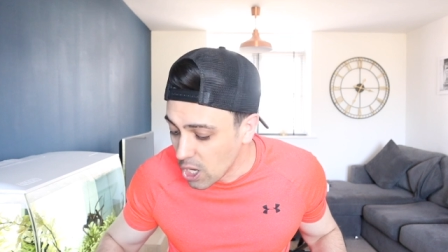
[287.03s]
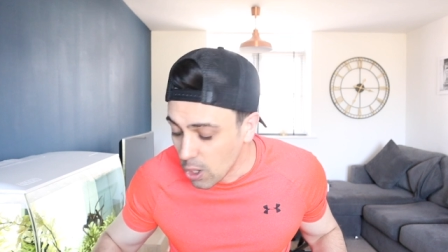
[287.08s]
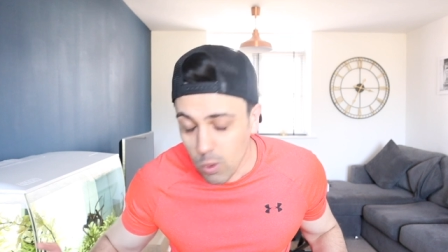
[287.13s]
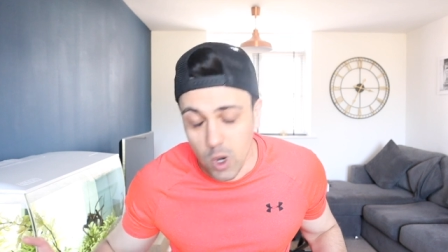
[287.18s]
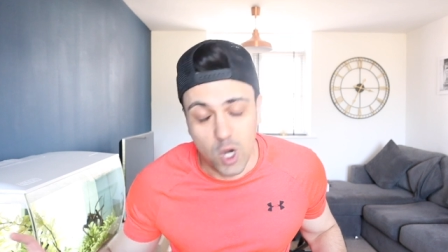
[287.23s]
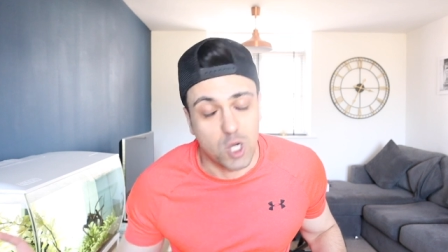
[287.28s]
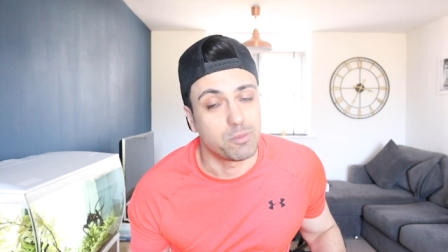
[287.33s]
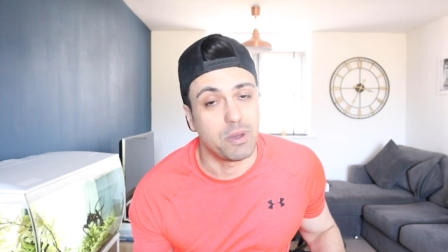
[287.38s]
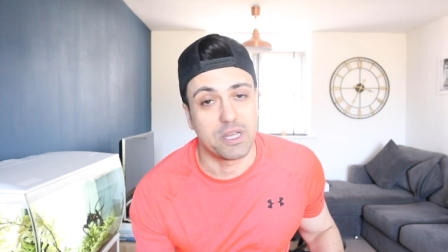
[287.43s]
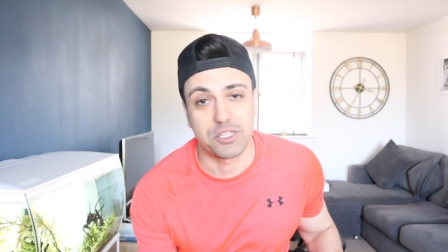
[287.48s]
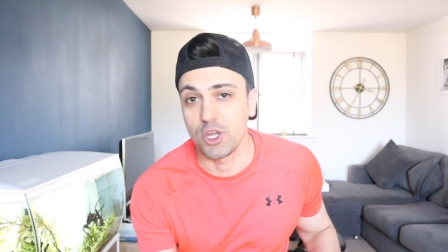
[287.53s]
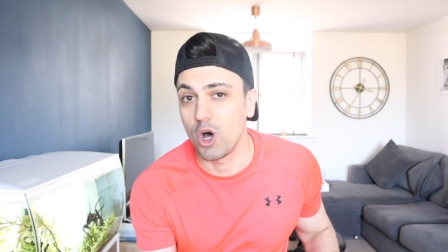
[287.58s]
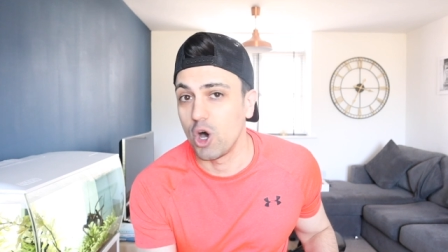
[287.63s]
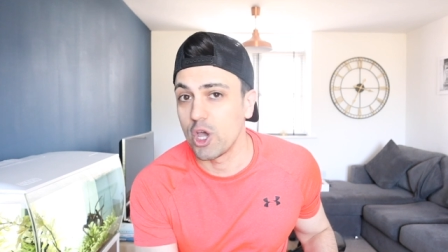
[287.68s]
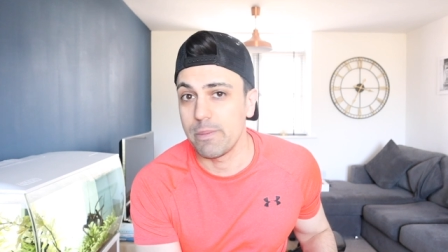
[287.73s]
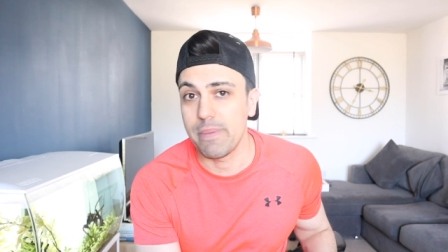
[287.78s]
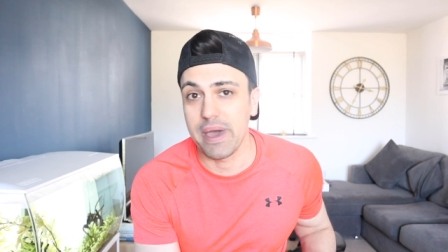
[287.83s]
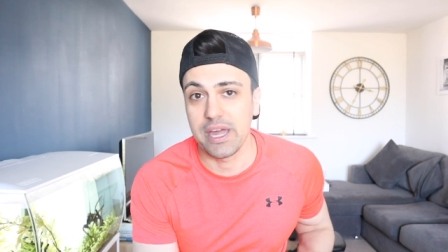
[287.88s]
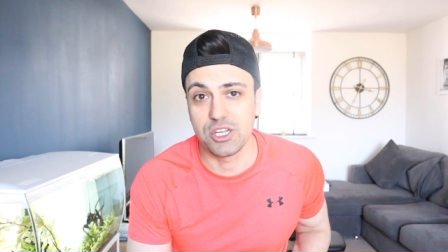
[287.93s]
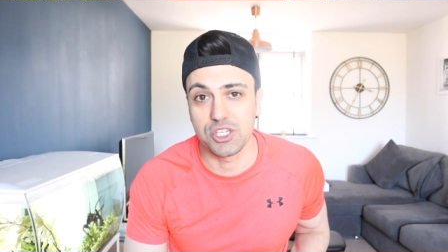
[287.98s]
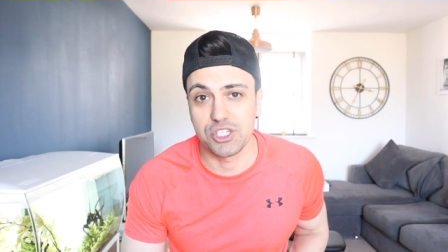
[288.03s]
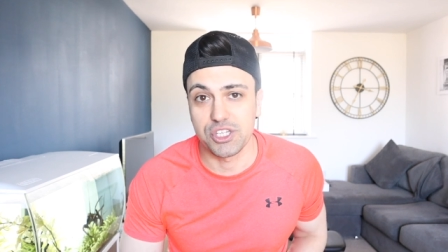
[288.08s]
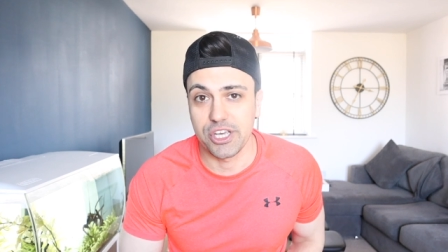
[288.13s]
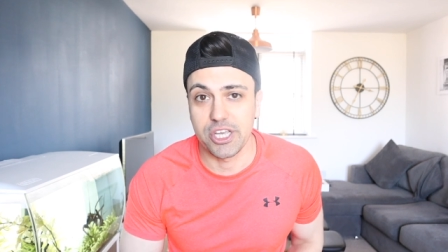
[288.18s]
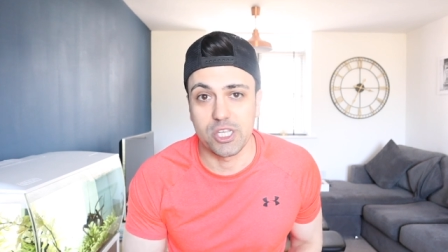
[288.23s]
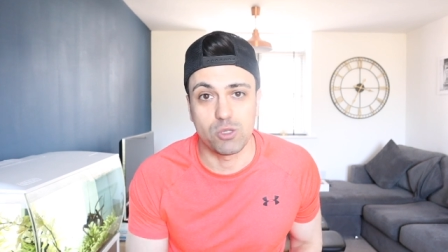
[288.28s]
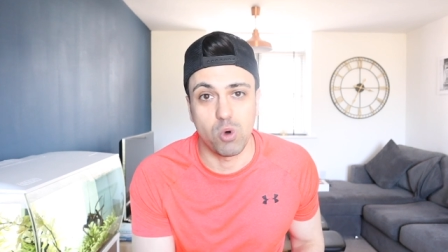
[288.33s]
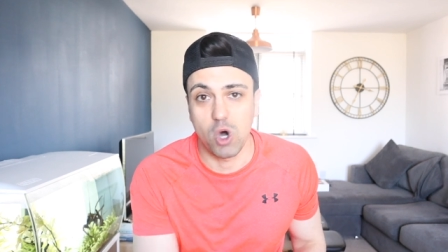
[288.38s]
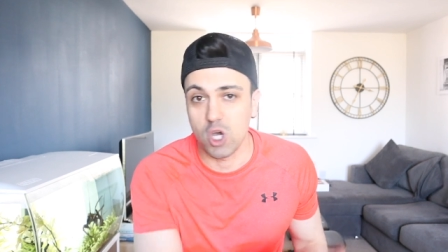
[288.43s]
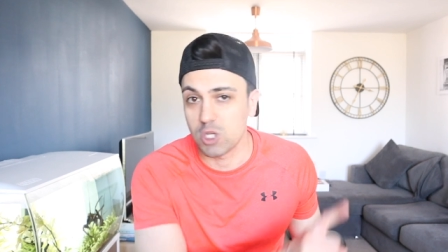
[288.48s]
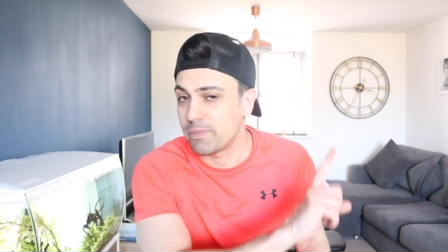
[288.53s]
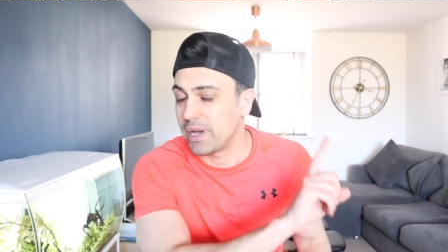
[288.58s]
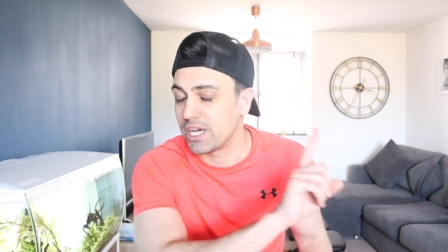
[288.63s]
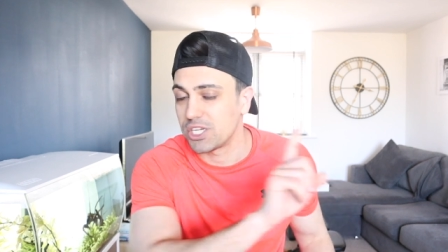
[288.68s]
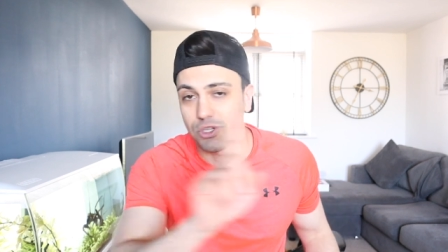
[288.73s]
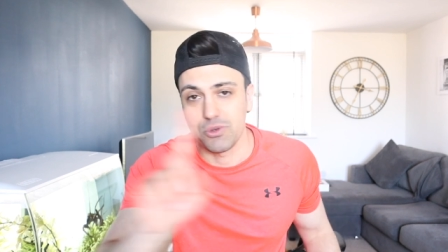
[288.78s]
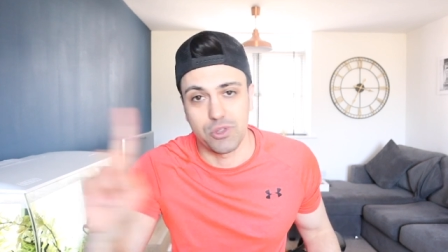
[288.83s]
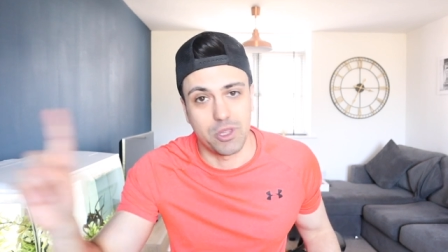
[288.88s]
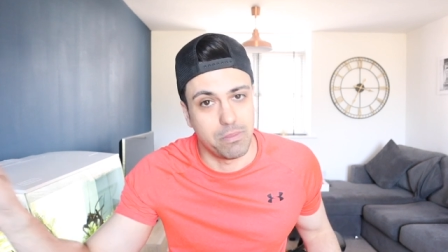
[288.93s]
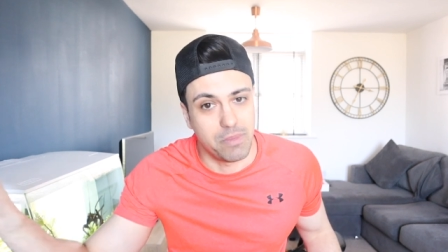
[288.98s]
Walks past all your benches, walks
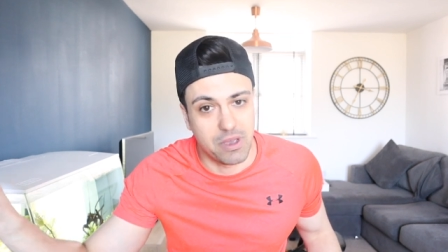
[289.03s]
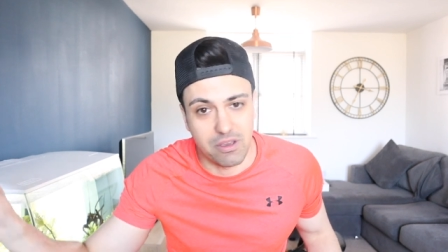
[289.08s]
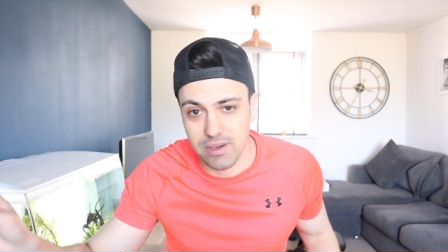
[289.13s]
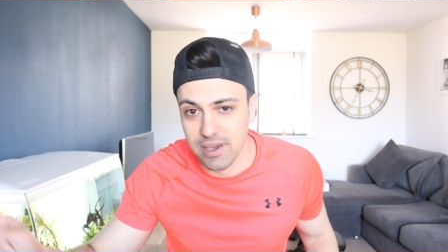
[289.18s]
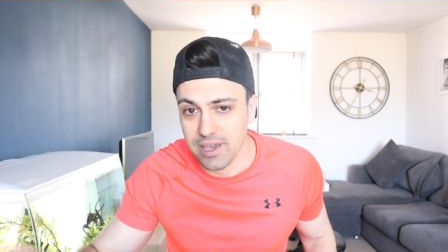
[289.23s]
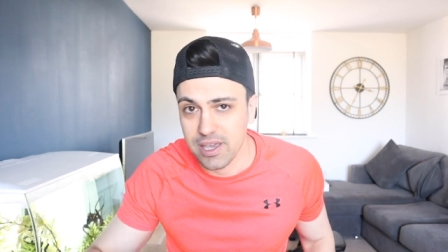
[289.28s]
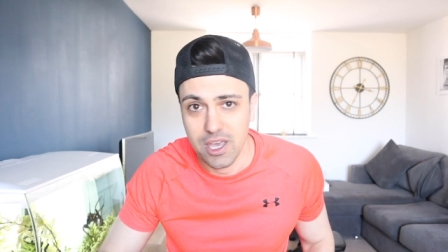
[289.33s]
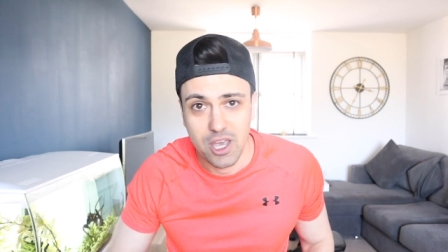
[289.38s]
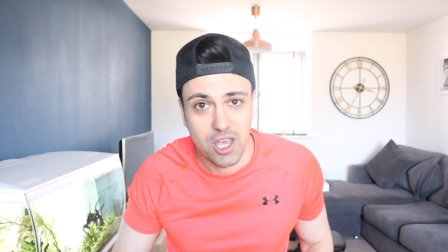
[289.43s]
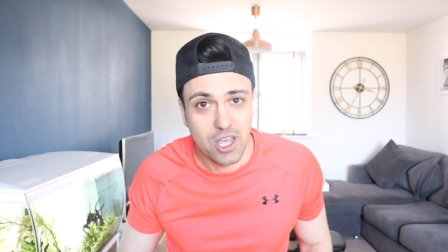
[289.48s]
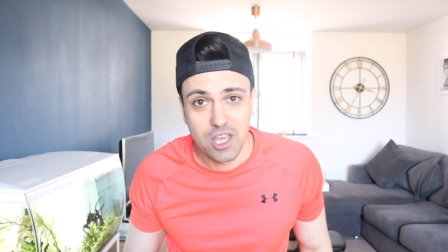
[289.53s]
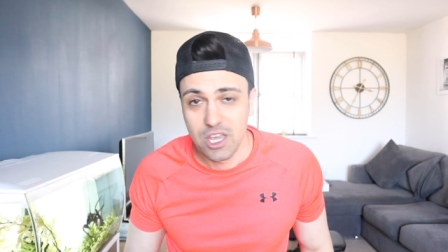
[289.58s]
past you in the mirror.